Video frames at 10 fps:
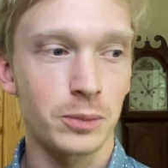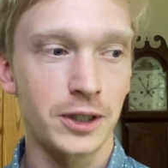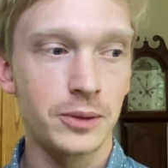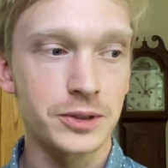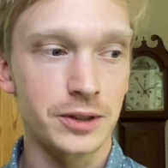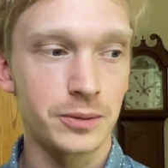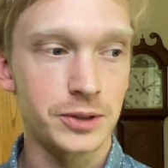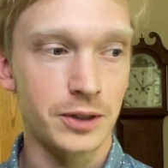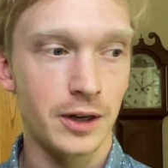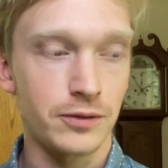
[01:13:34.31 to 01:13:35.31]
But he was he
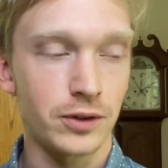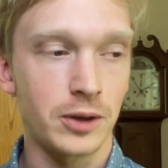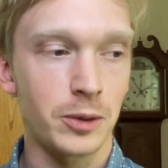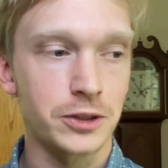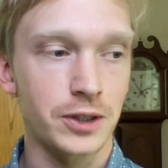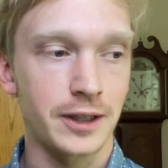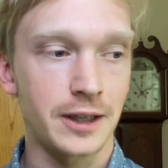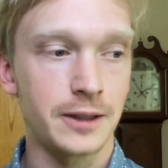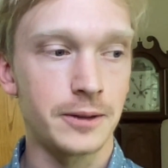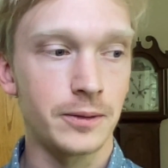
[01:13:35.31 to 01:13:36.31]
was uh, very much like
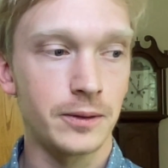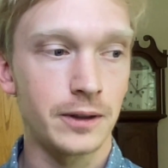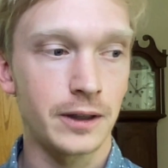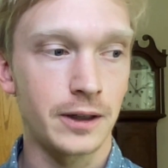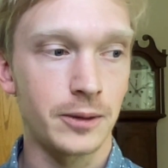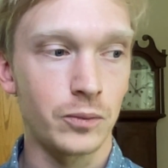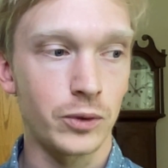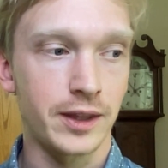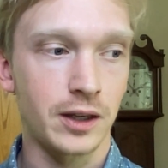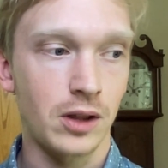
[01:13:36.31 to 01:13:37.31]
a um,
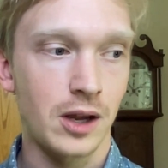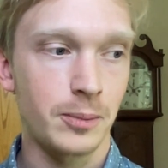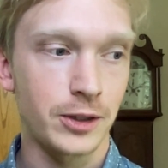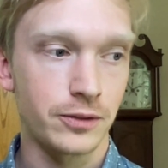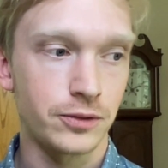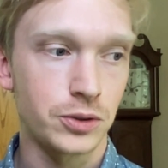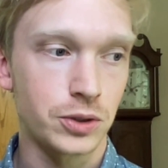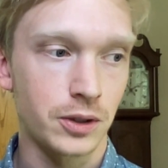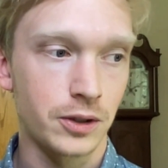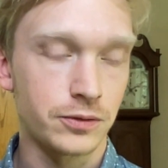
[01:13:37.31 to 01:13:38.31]
would think a lot about the
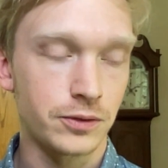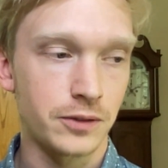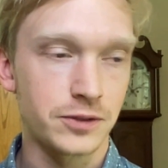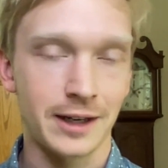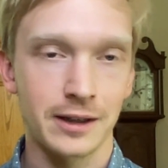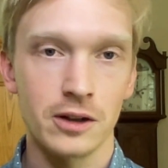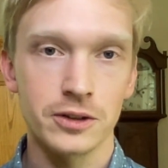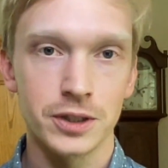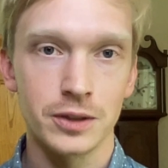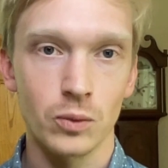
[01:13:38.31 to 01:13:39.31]
future of of
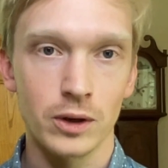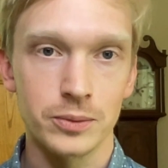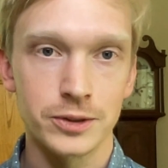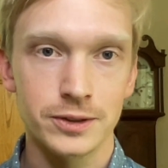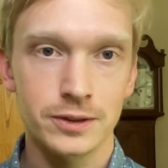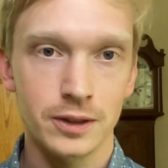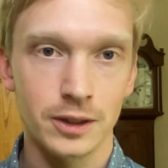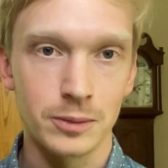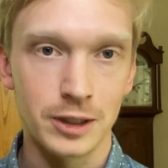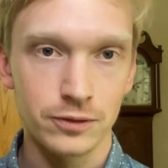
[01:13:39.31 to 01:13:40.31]
technology and what it was
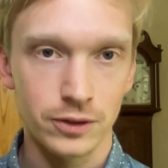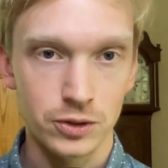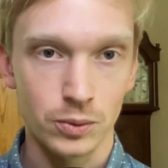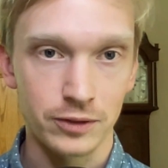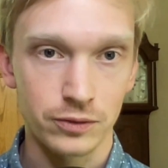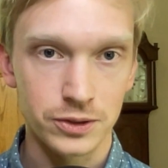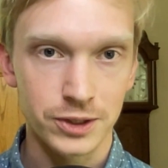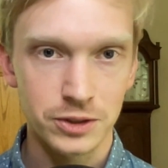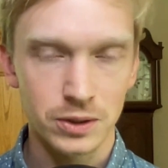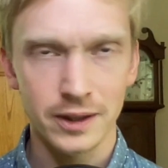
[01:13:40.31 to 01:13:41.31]
going to mean for the 21st
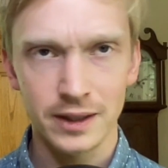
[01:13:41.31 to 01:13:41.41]
century.